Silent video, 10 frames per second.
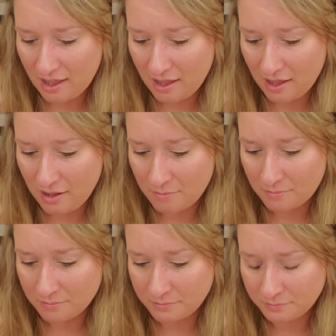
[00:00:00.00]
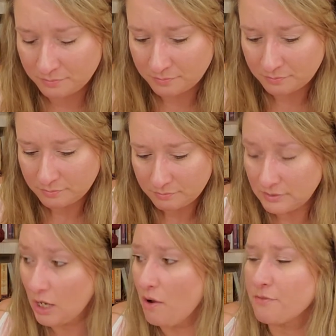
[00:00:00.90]
Um,
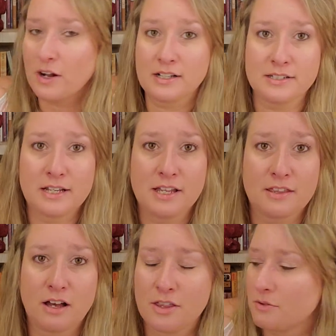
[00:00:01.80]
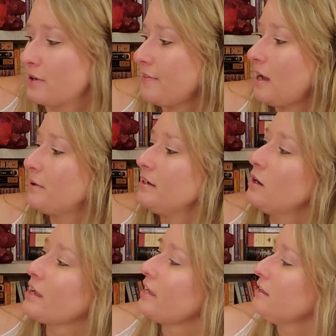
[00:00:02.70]
oh, I forgot to tell you the author on that one.
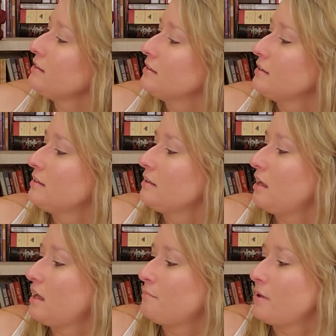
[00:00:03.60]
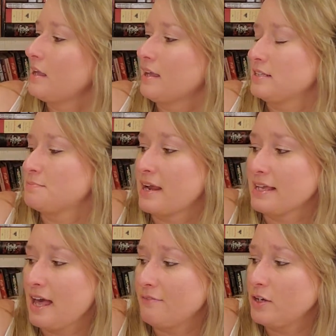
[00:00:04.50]
Okay. Um, it's by
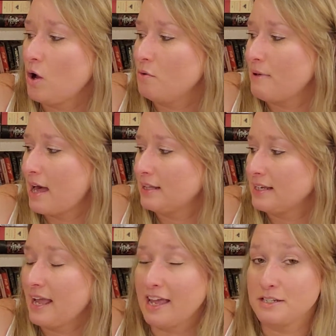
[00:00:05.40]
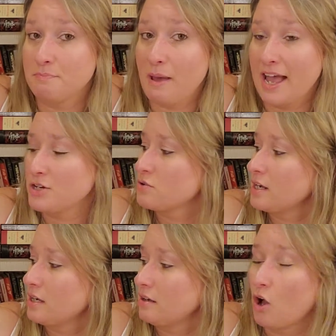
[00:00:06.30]
Kevin O'Malley and
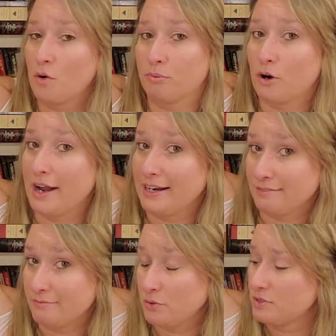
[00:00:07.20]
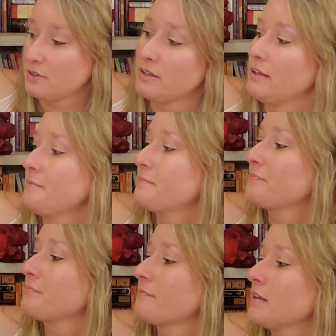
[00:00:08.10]
Patrick O'Brien. Those are the,
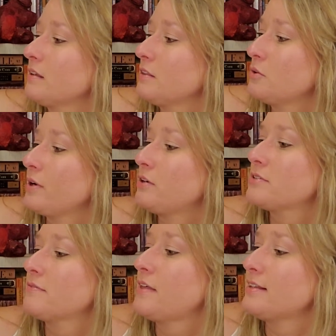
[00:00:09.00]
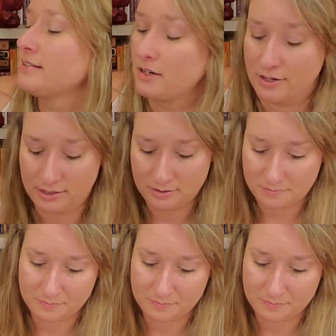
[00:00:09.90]
the creators of that series.